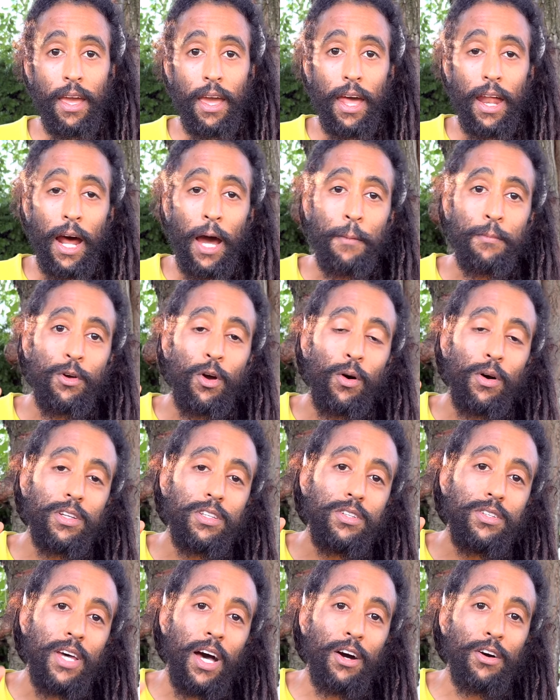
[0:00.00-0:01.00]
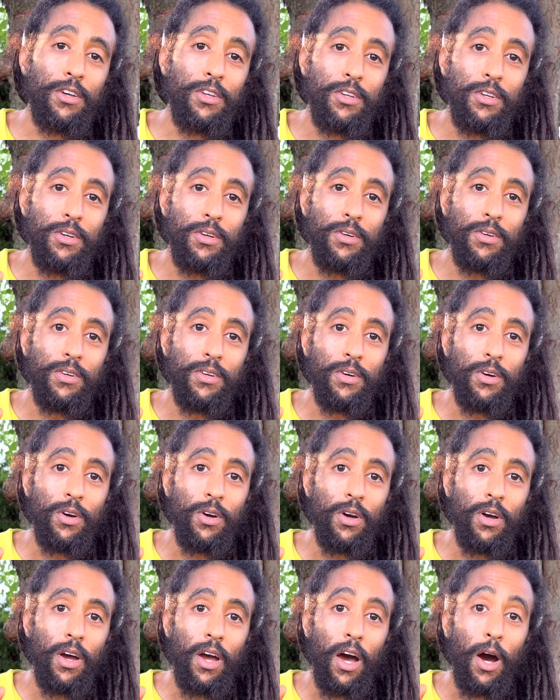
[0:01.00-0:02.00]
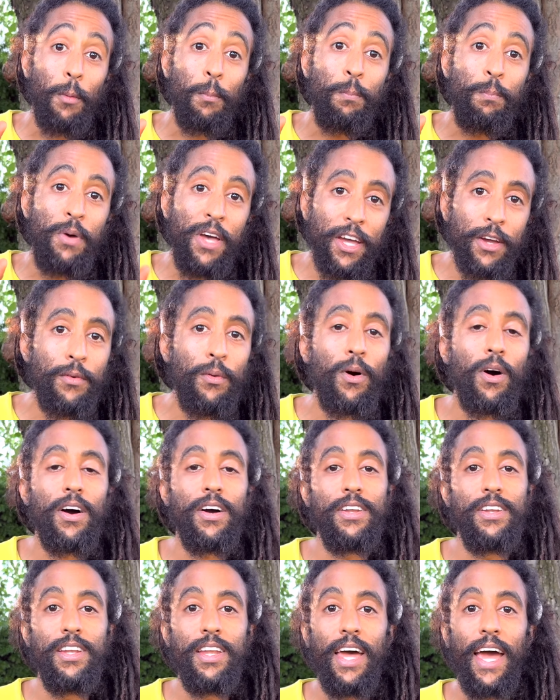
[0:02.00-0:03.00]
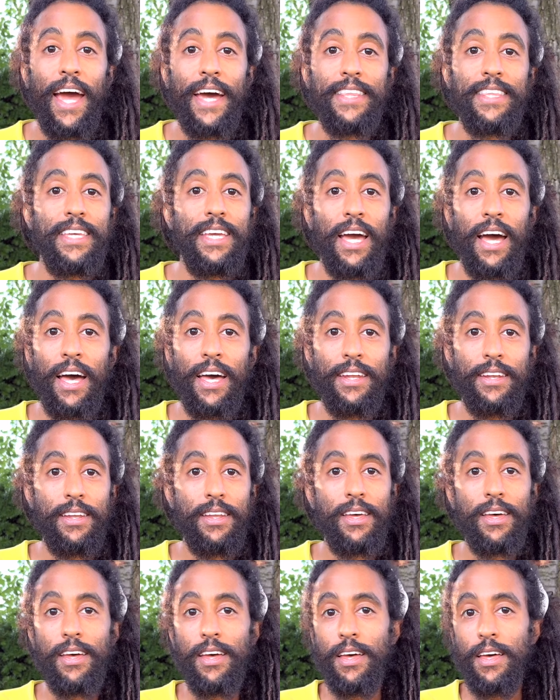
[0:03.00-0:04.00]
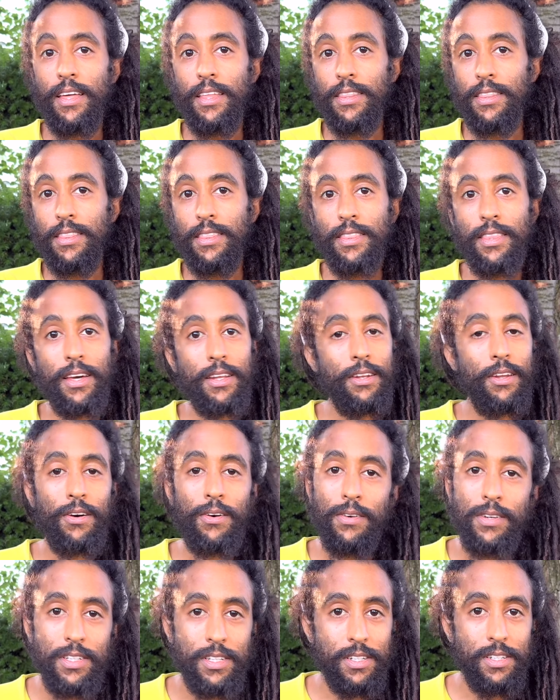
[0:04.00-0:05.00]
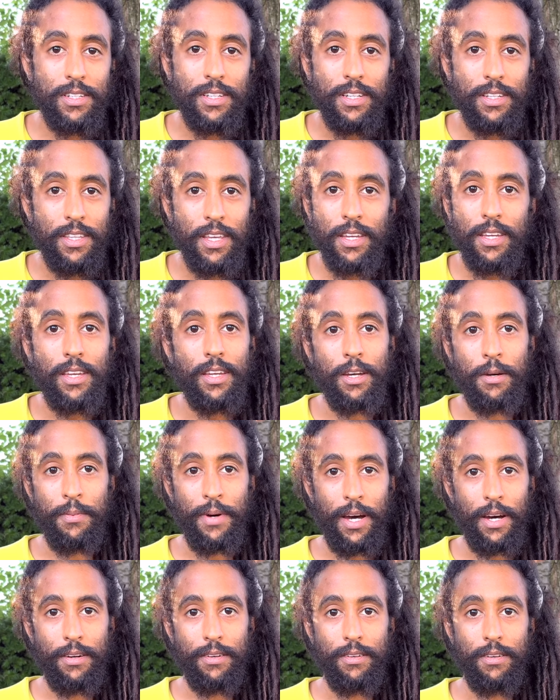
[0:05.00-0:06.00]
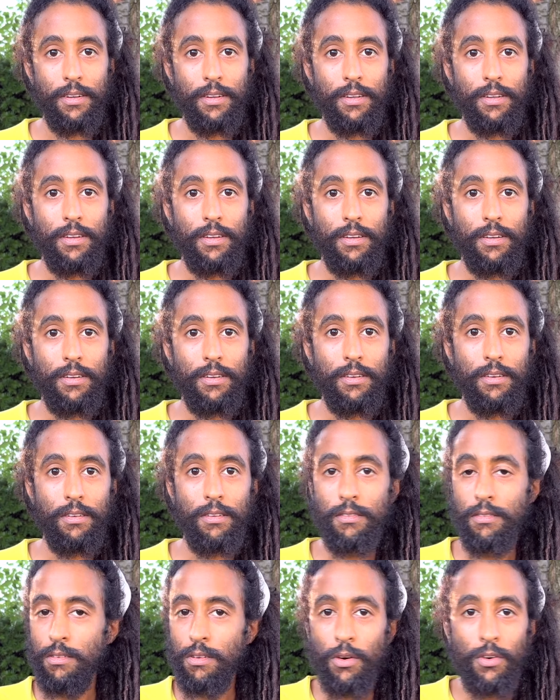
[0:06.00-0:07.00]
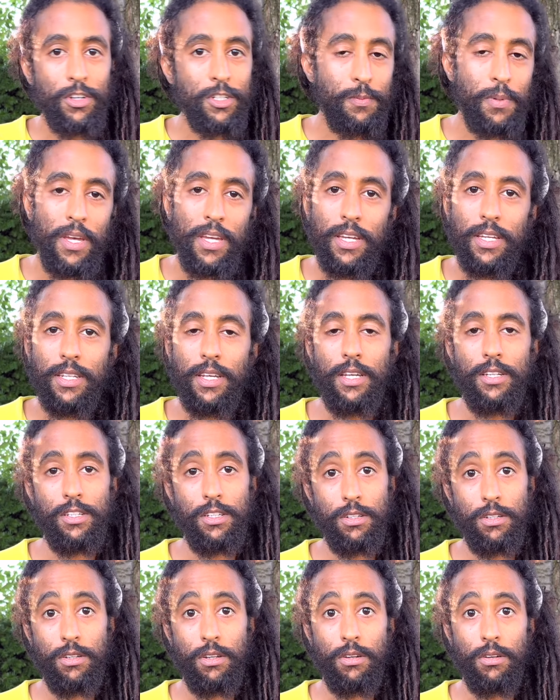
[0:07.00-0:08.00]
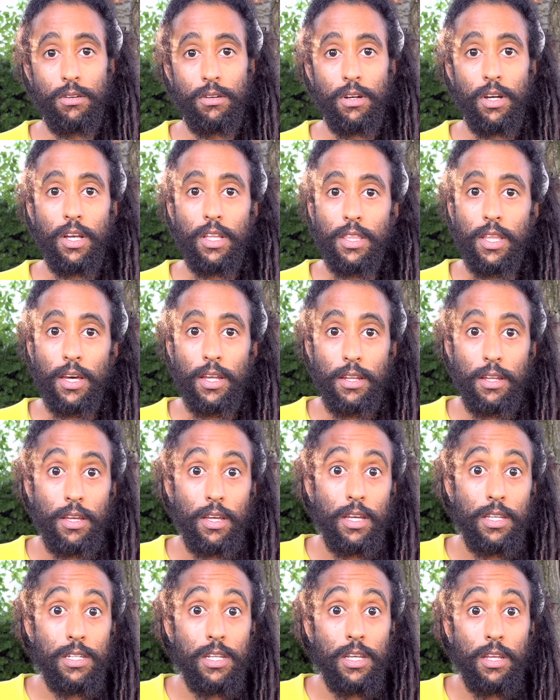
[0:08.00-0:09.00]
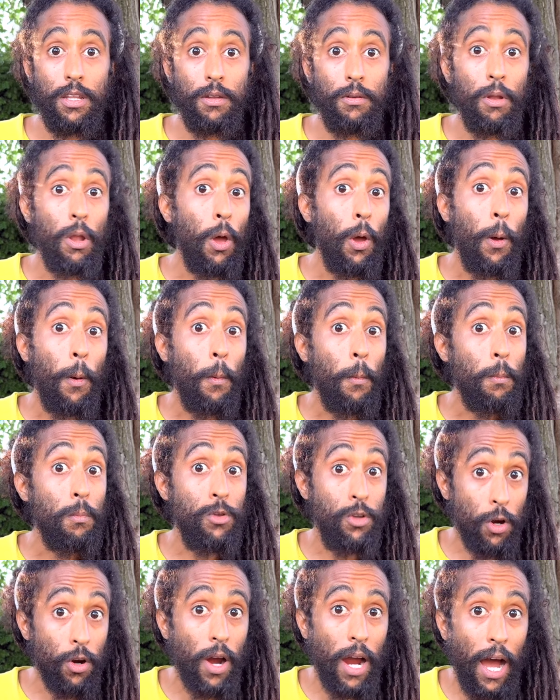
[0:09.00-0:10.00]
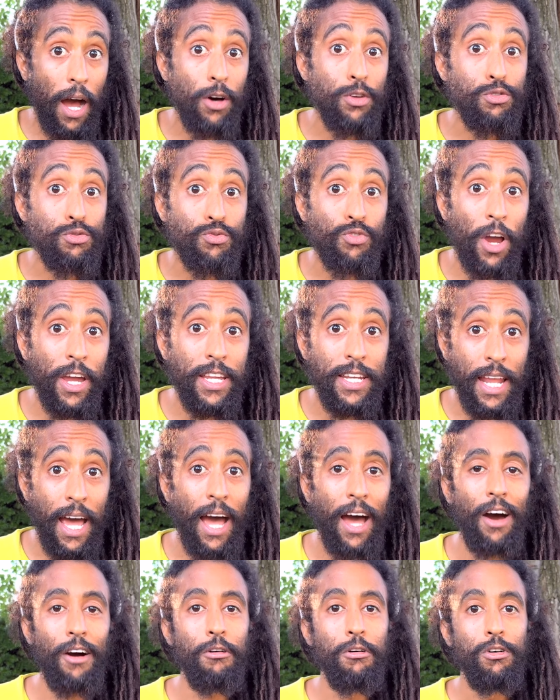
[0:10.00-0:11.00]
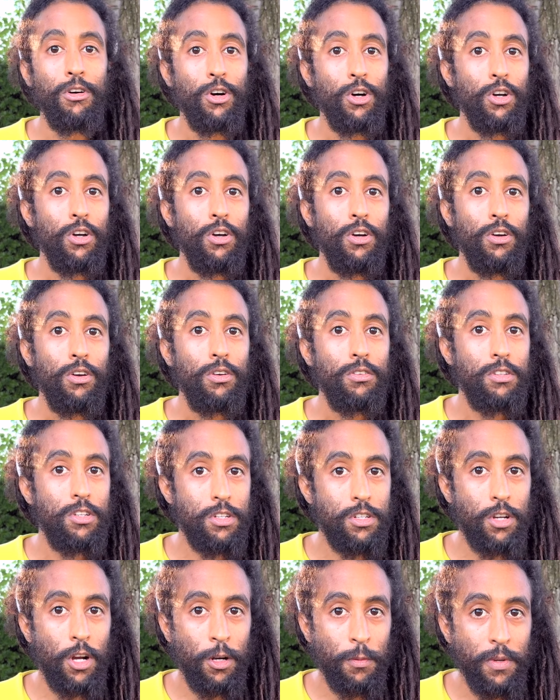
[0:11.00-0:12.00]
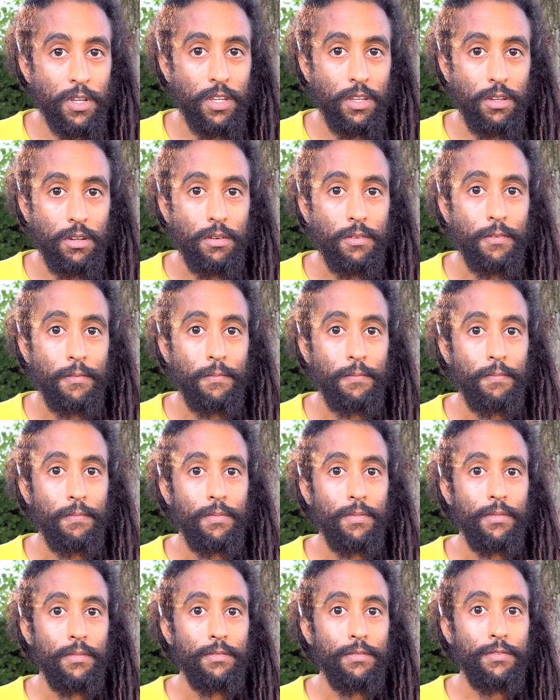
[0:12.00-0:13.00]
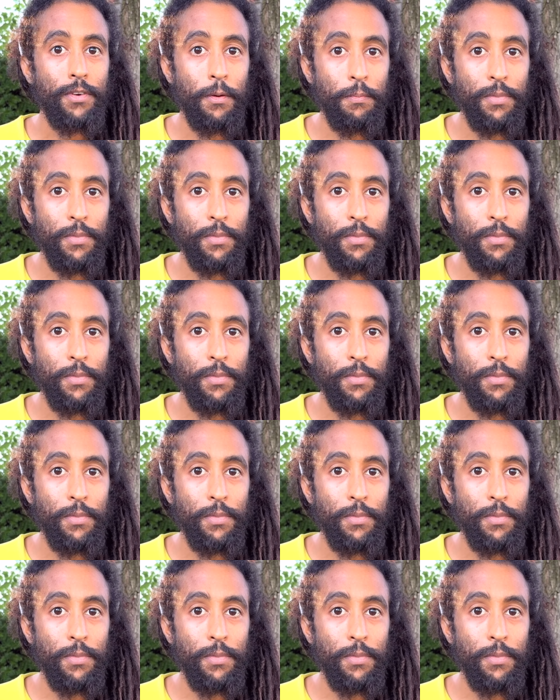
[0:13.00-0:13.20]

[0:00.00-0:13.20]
And I'm going to tell you a big one at the end that no one's thinking about, no one's paying attention to, that is in your house right now, disturbing you from